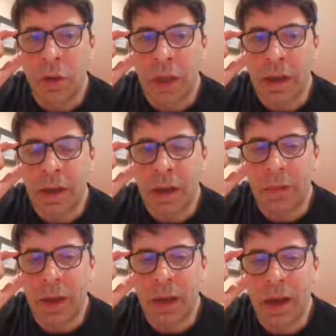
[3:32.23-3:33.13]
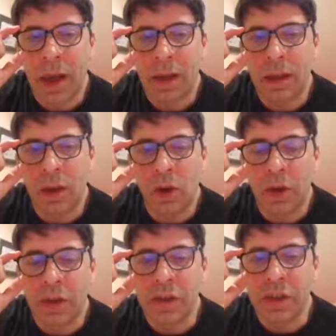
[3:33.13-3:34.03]
taken by the knight,
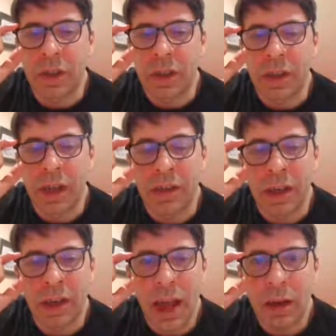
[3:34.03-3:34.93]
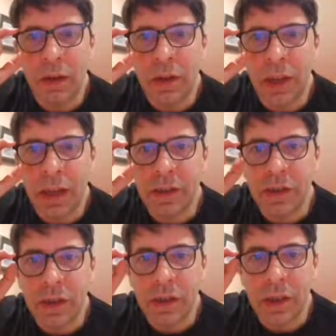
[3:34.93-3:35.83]
although it's just an exchange. And now look, the engine
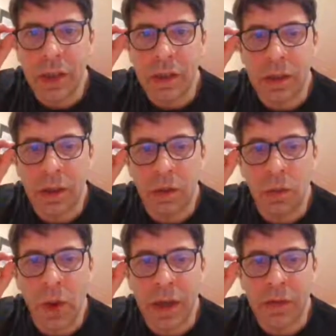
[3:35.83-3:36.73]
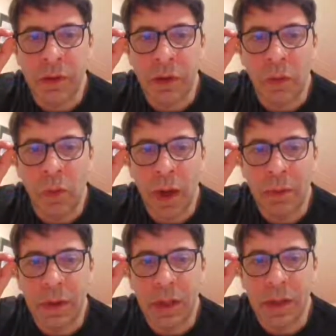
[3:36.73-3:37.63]
just thinks that white's running away
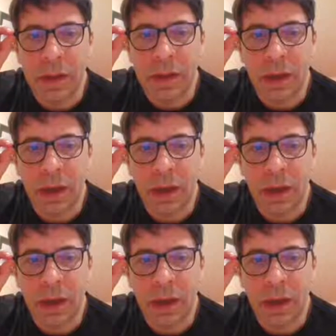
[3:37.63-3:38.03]
with this.